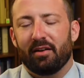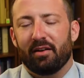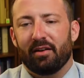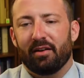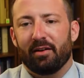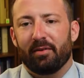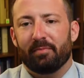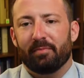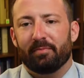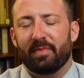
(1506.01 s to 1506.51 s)

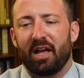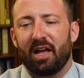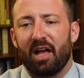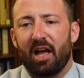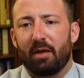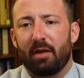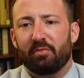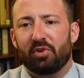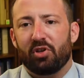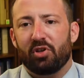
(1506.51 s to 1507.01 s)

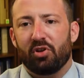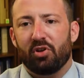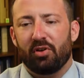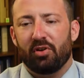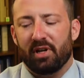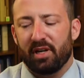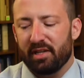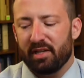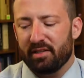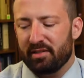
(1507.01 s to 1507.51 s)
I'm
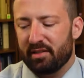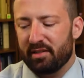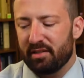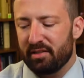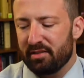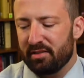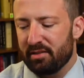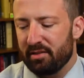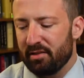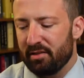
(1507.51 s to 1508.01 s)
curious,
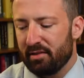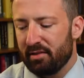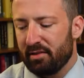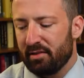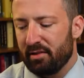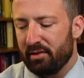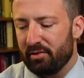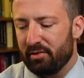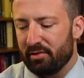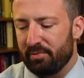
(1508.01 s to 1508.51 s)
because
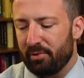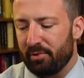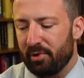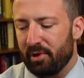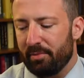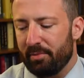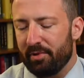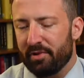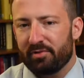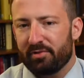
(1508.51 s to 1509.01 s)
I'll just put it
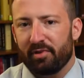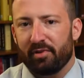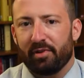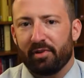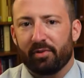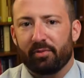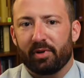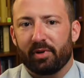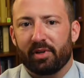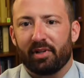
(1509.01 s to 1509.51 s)
up on the screen
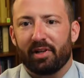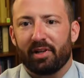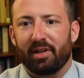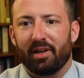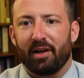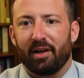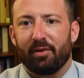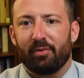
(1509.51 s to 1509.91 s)
really quickly.